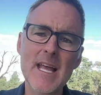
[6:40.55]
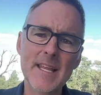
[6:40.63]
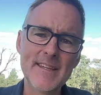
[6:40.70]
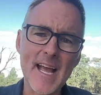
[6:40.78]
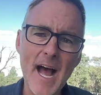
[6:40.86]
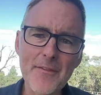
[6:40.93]

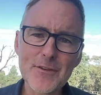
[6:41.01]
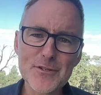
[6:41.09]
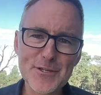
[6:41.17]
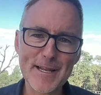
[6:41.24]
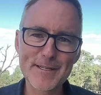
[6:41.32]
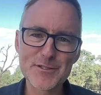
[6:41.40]
The other
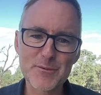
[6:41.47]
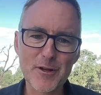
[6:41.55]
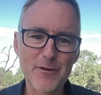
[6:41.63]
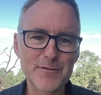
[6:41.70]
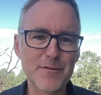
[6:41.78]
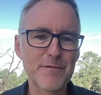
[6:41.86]
challenge we
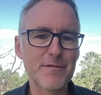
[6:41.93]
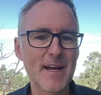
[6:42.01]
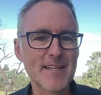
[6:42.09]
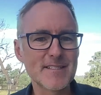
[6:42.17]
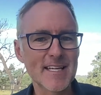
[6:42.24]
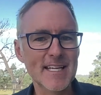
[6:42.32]
often
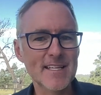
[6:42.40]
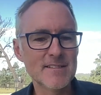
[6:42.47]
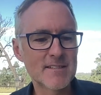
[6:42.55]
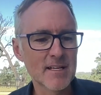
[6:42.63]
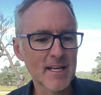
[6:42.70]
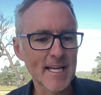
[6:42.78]
face
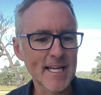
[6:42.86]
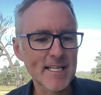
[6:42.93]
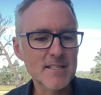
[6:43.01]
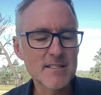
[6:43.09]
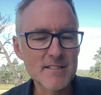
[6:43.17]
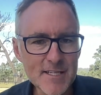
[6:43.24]
is it
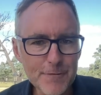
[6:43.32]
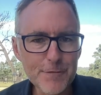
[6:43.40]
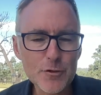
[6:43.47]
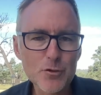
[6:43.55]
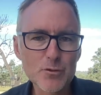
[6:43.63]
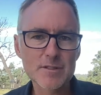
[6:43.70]
is
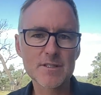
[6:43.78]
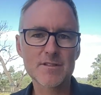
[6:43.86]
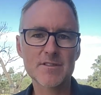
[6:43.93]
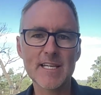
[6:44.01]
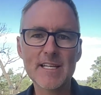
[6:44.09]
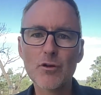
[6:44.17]
difficult to
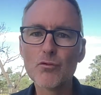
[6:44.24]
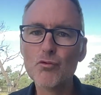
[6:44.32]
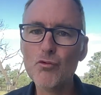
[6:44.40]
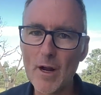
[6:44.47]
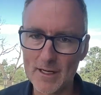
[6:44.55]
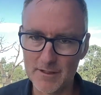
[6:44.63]
see the
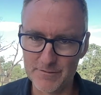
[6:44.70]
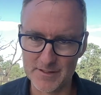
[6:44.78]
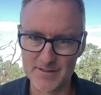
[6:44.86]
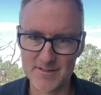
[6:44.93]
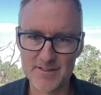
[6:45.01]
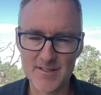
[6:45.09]

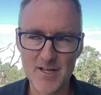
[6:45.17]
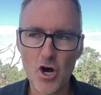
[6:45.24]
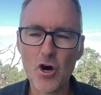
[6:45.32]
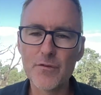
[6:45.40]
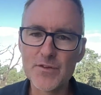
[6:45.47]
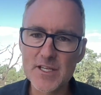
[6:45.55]
relevance
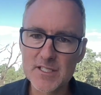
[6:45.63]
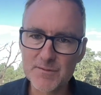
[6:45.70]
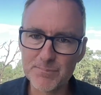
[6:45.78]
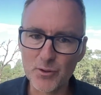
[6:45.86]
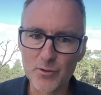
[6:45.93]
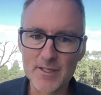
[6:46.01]
of this
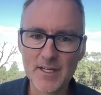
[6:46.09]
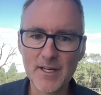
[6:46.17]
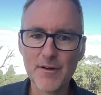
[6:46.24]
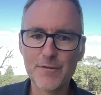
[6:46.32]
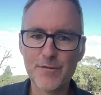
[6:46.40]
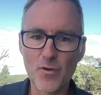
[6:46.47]
book
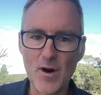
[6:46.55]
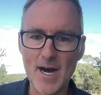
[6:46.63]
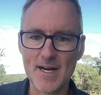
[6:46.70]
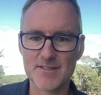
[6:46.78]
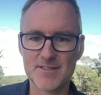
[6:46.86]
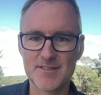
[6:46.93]
for
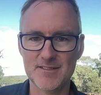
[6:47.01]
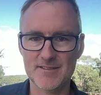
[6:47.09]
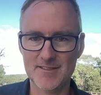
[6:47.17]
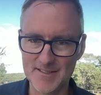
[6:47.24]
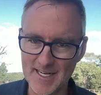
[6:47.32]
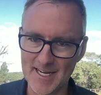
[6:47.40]
us
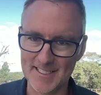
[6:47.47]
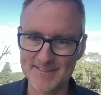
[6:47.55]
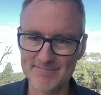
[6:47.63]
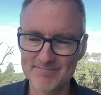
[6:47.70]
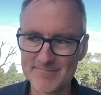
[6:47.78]
today.